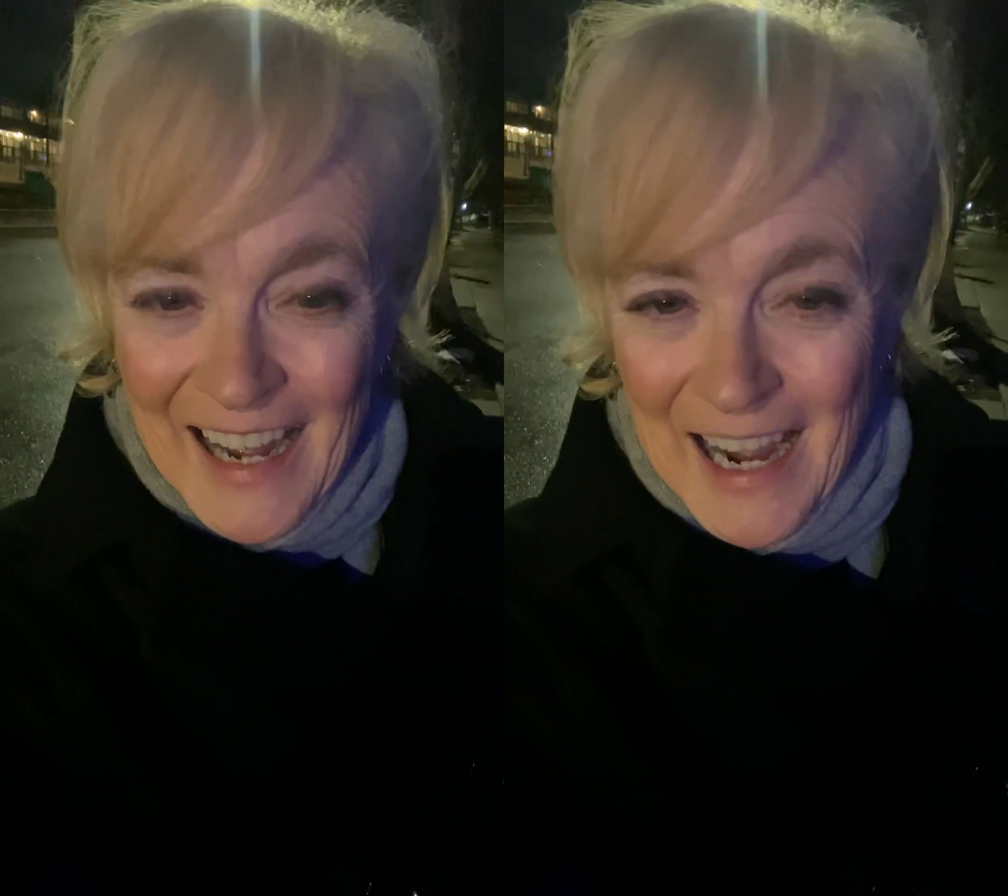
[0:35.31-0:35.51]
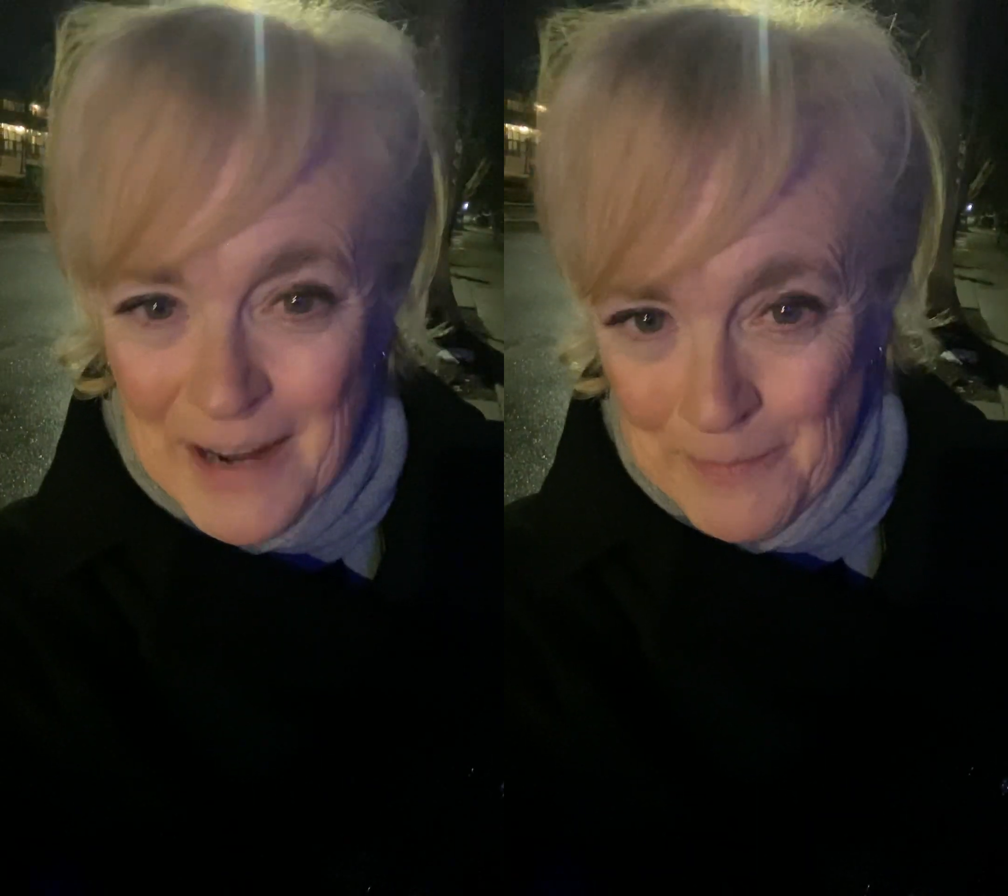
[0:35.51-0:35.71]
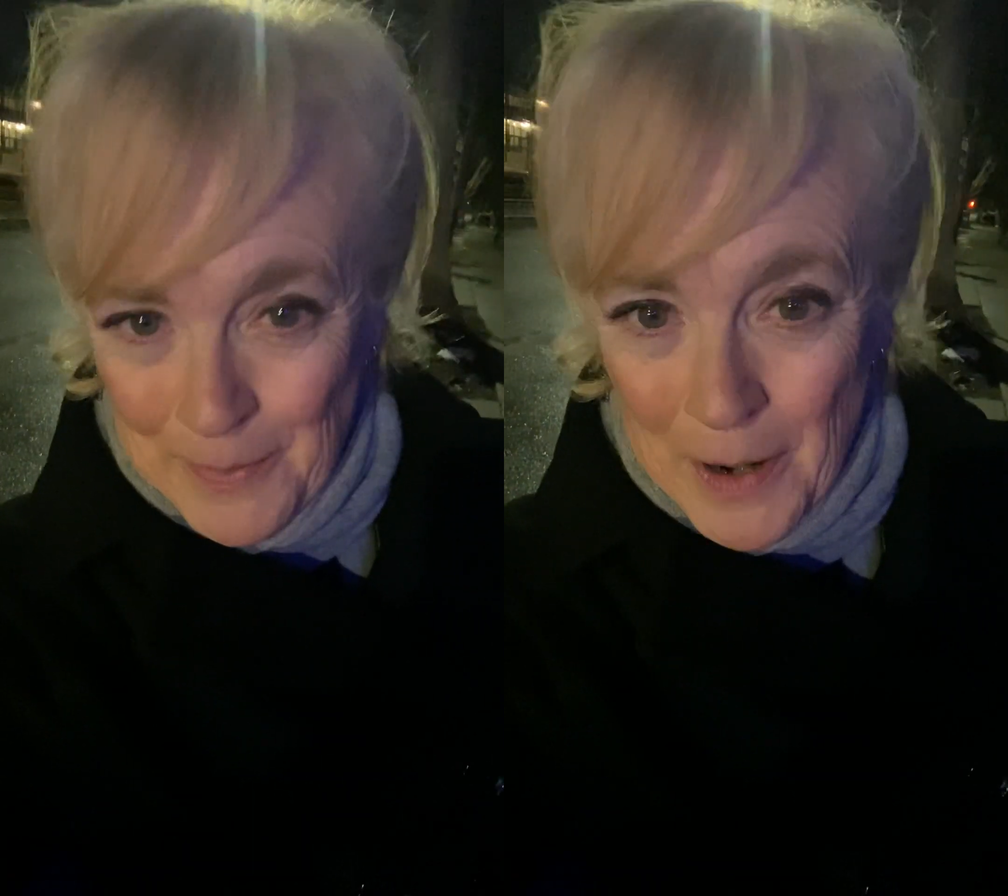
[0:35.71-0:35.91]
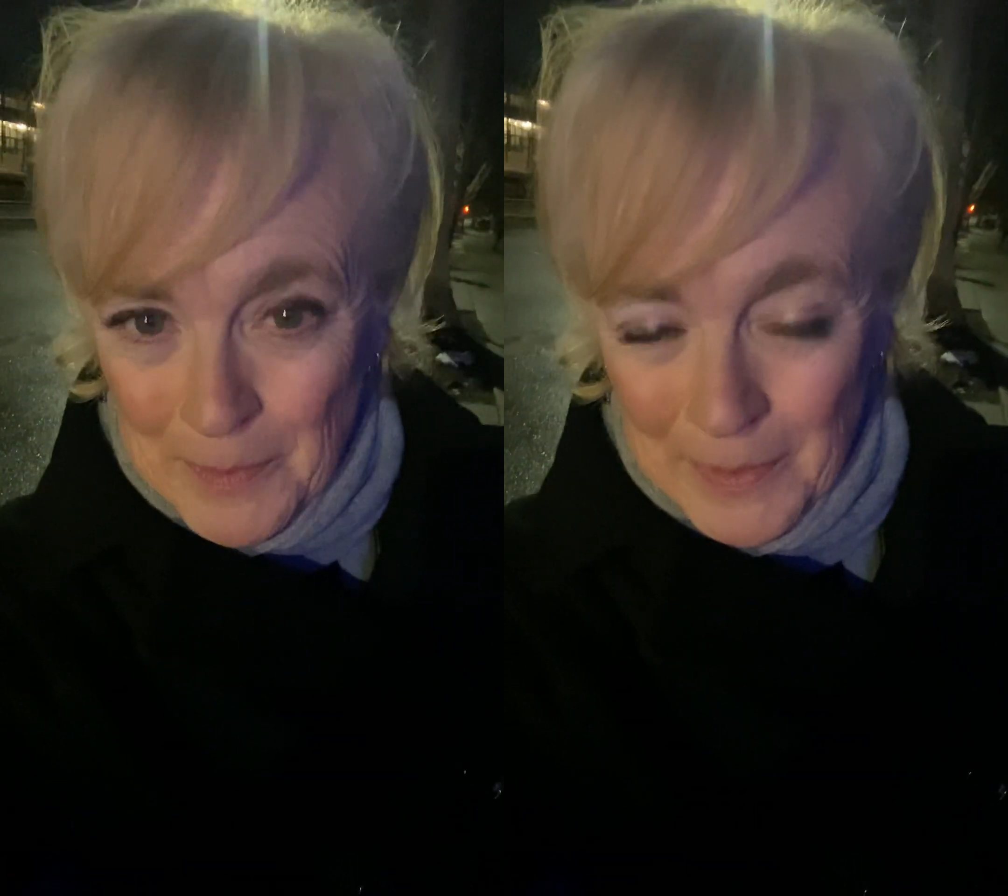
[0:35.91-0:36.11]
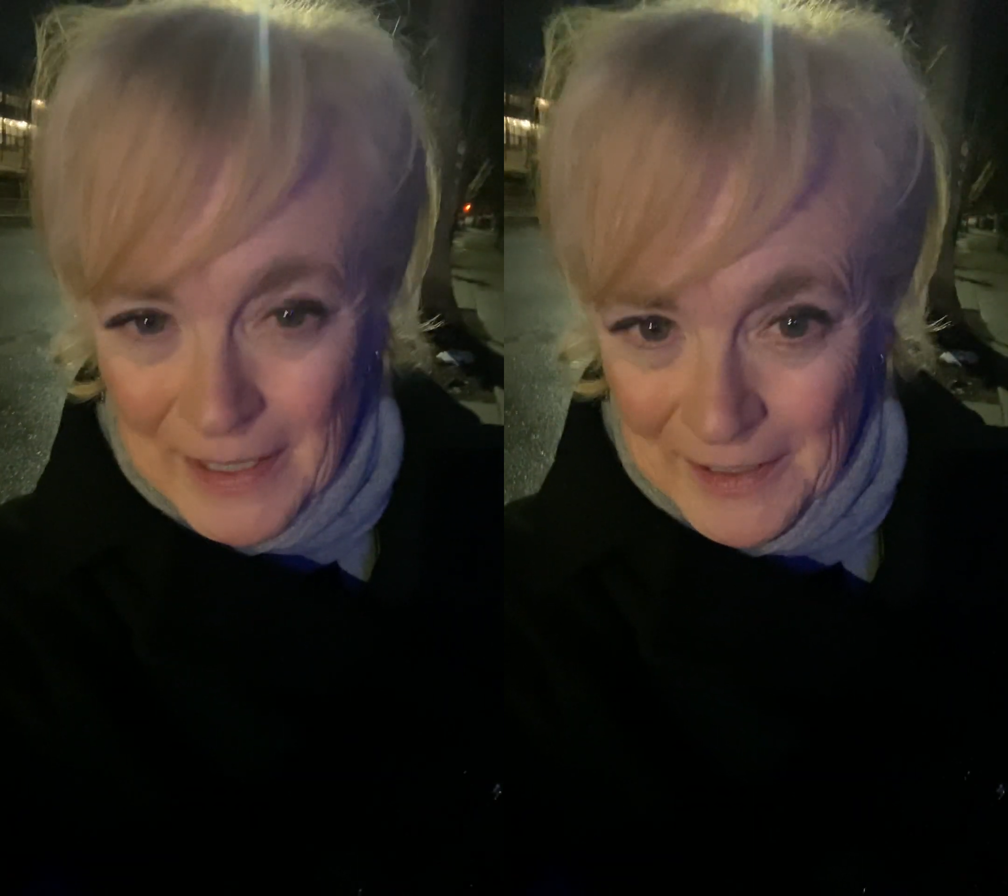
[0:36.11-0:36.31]
I'm
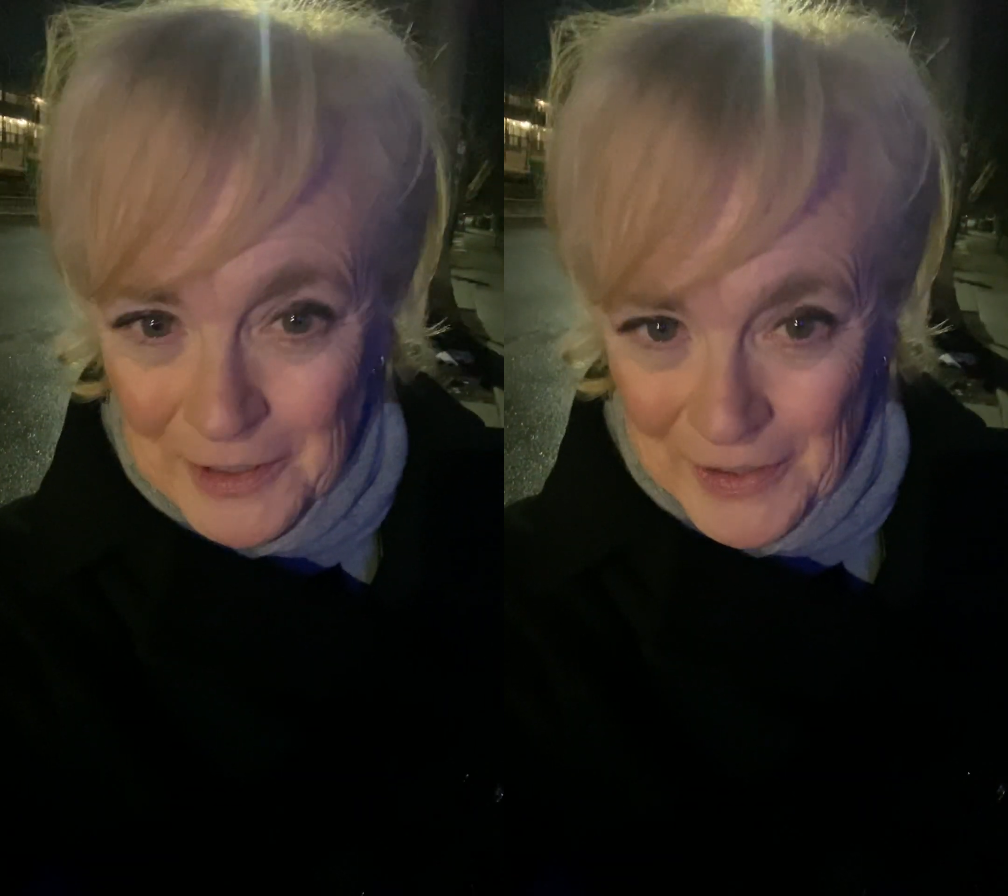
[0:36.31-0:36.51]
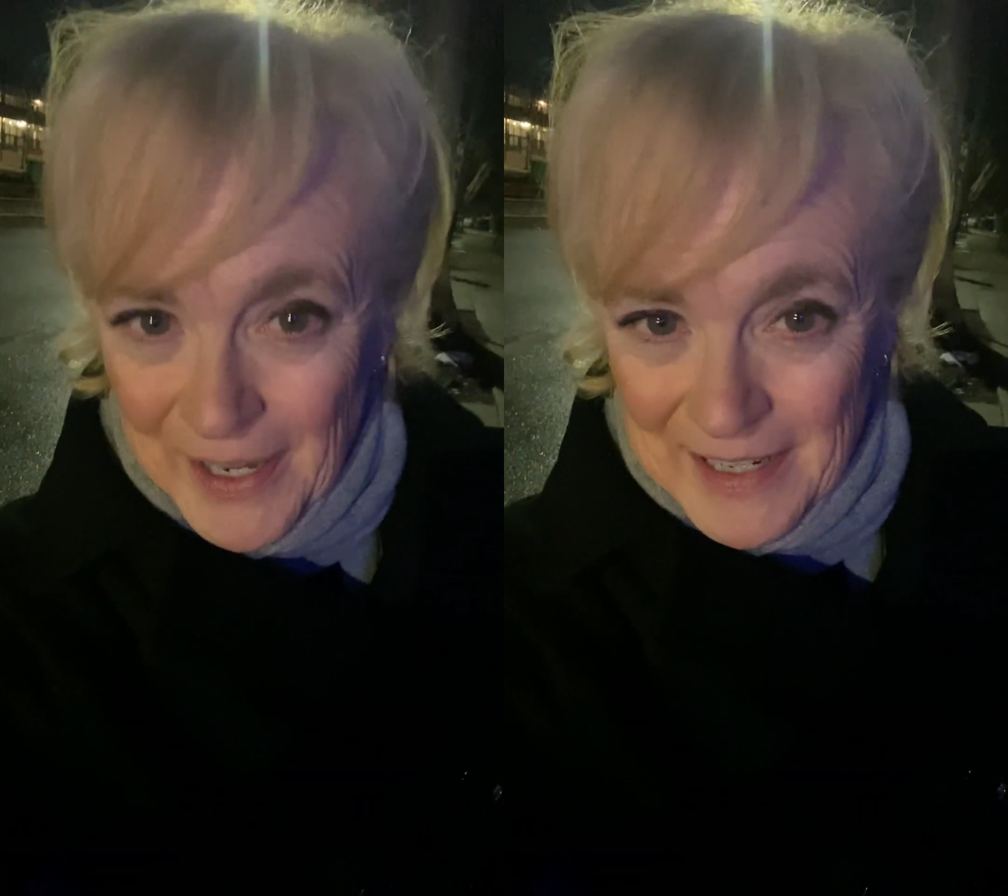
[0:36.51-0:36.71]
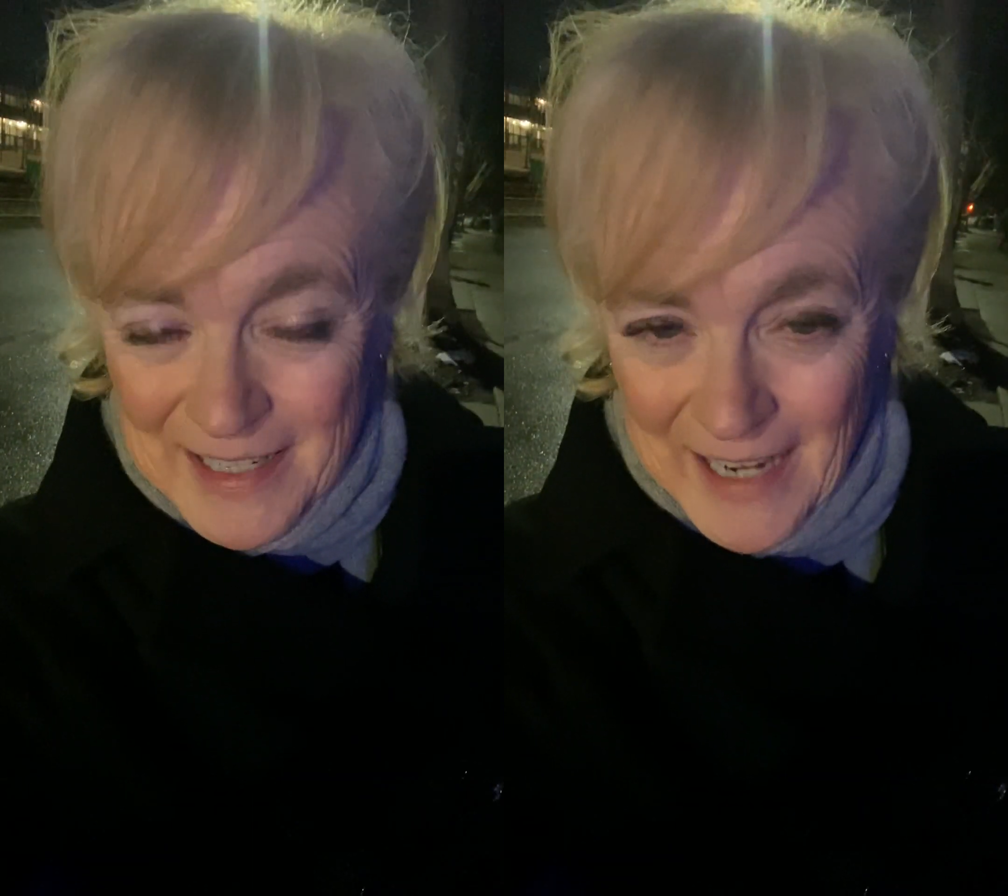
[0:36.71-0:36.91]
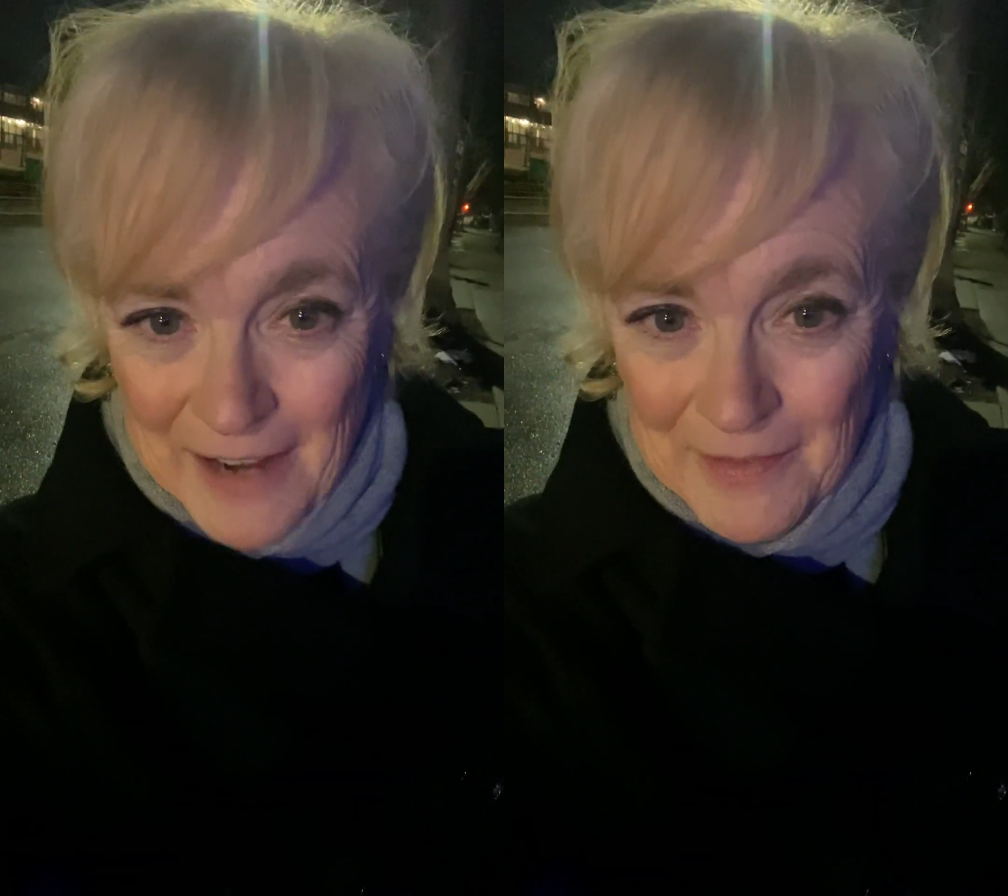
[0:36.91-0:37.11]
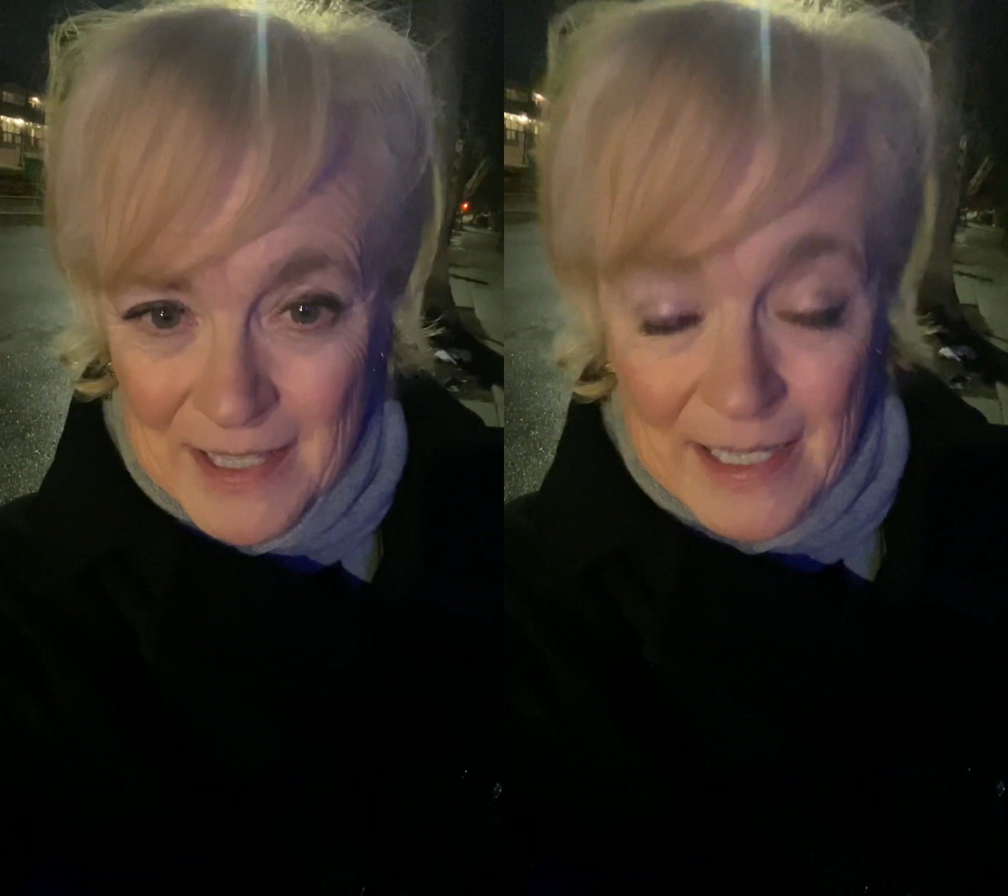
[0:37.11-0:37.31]
probably a little young to
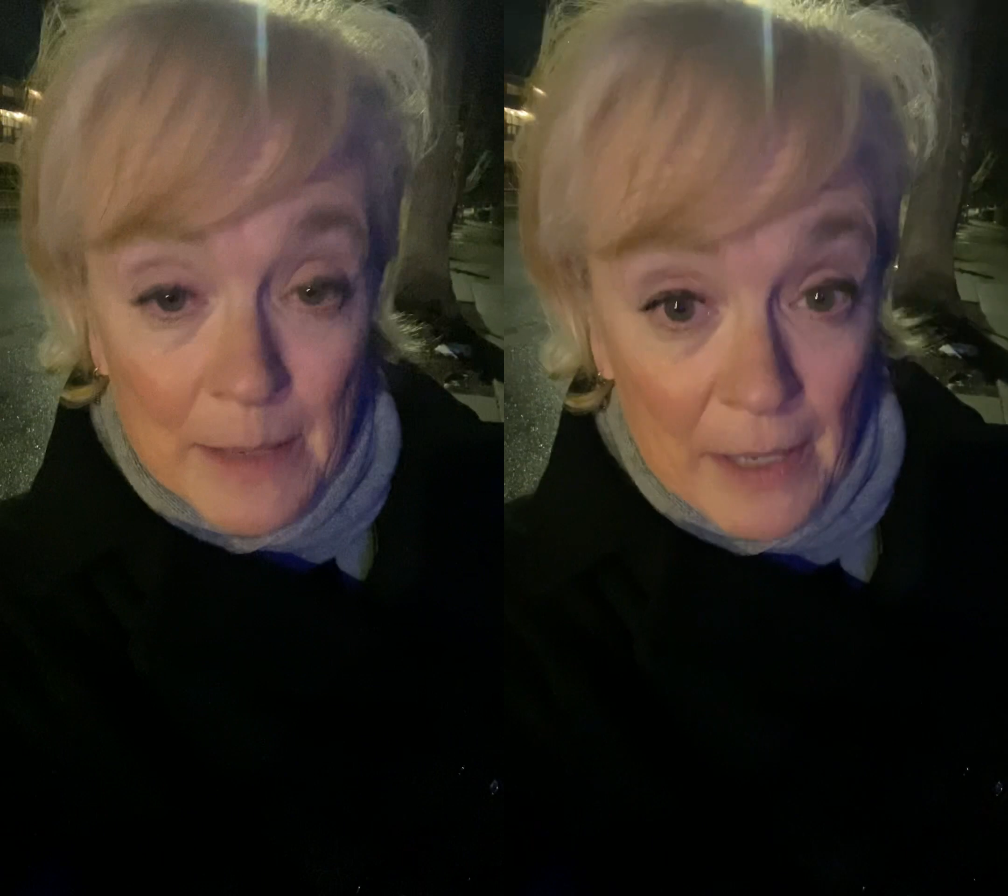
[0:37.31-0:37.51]
have this name,